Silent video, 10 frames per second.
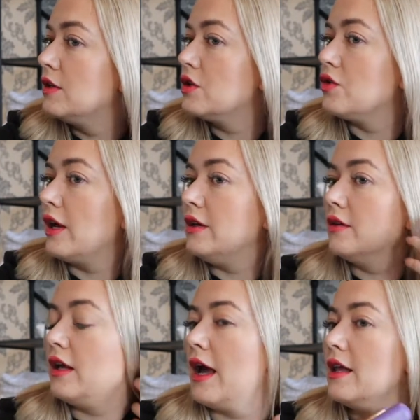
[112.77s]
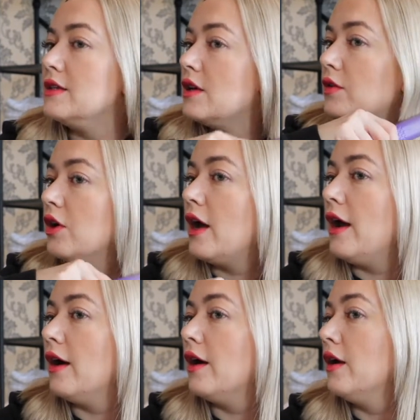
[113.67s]
straighten the ends of your
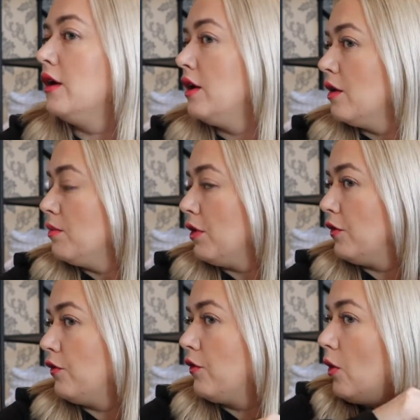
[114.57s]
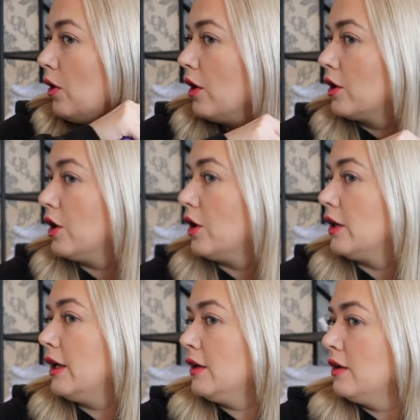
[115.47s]
hair before
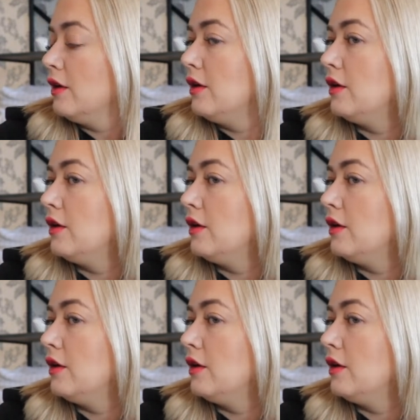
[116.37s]
curling.